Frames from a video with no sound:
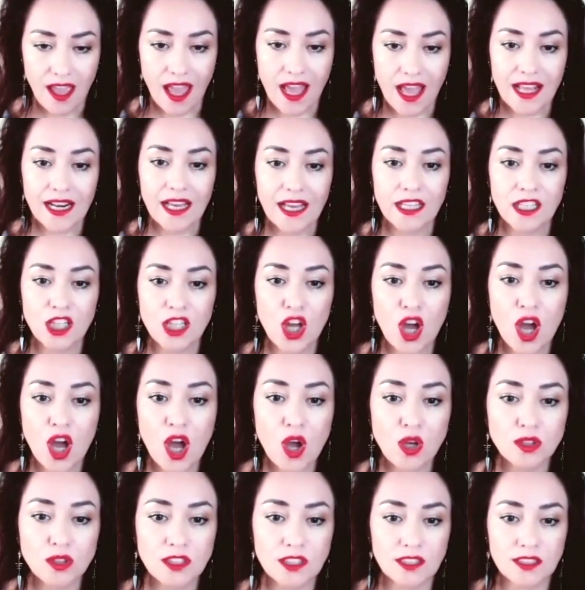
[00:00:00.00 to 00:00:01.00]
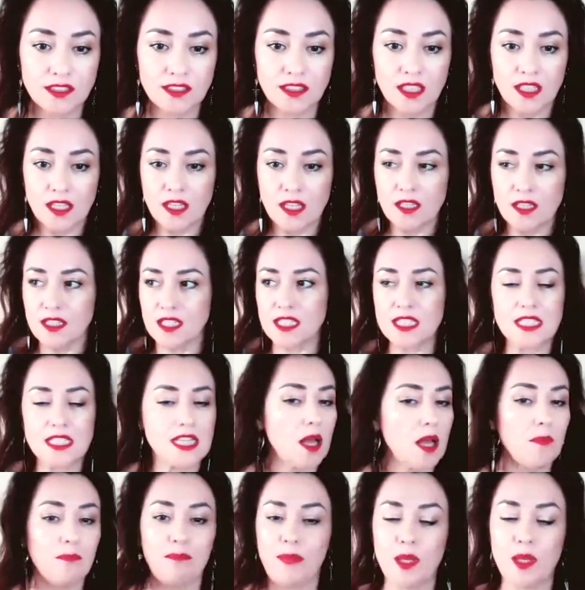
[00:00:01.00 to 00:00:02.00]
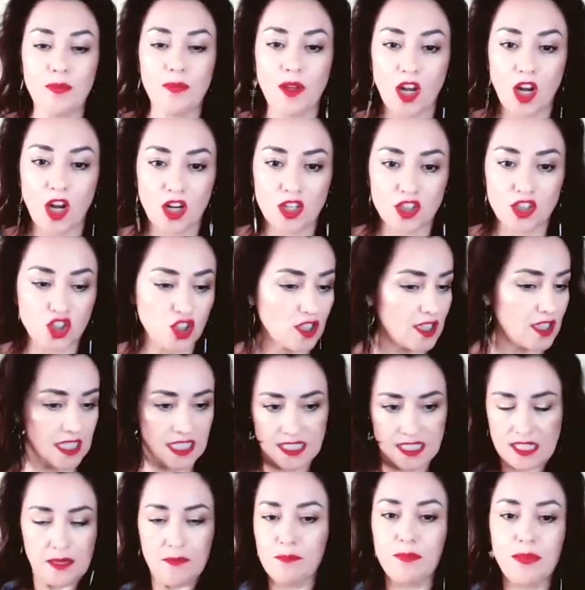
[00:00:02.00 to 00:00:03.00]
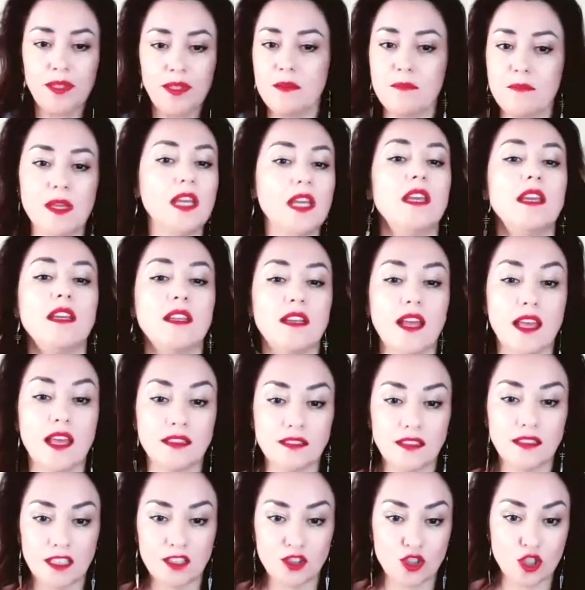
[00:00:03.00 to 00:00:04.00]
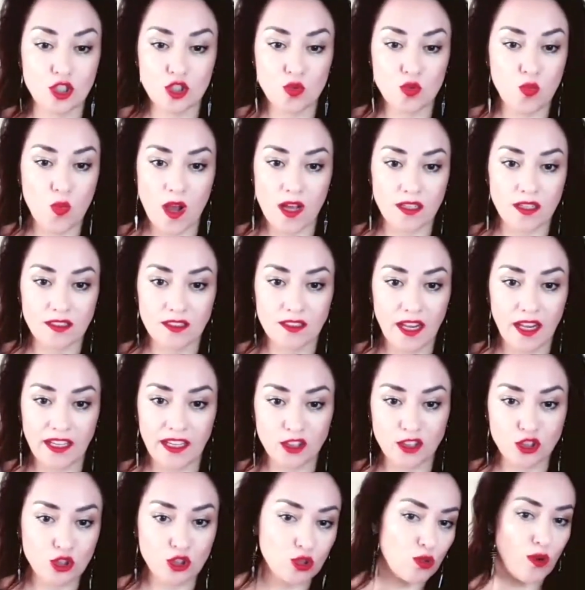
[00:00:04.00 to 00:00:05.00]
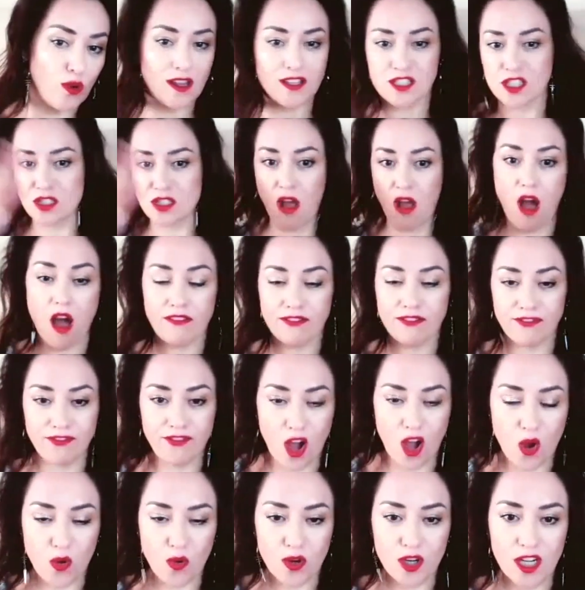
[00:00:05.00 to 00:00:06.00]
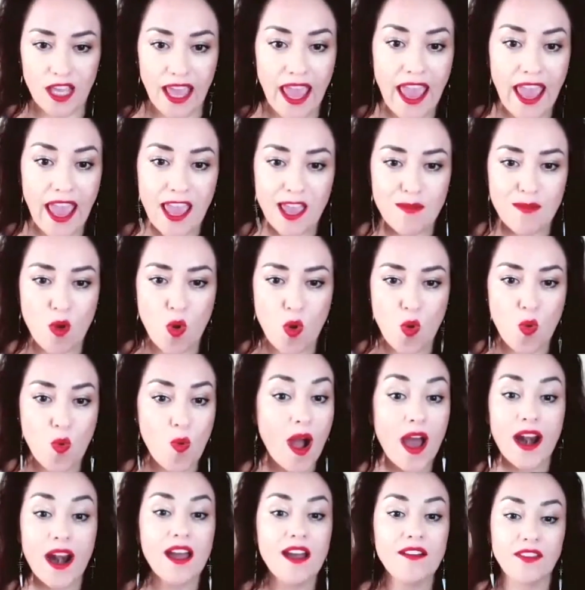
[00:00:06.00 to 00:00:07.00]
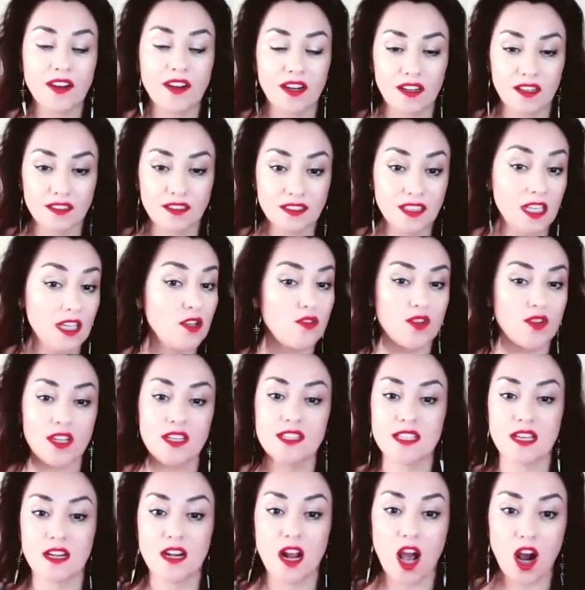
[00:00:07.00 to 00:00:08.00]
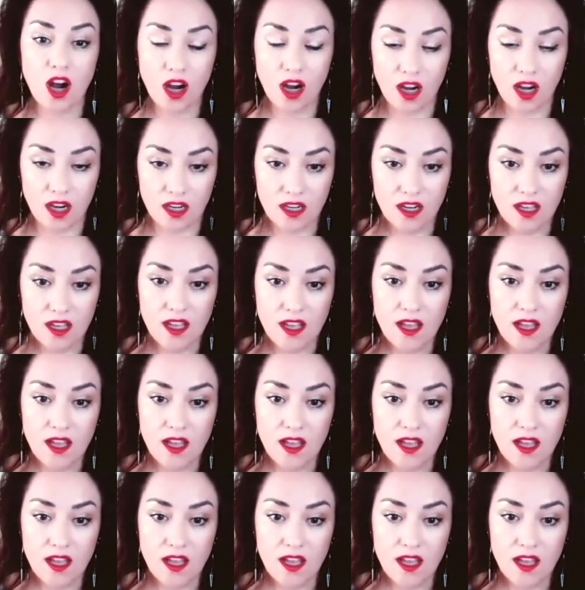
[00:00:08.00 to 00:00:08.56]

And I know that some people are just simply mean and they just want to like throw us off our game or whatever the reason are.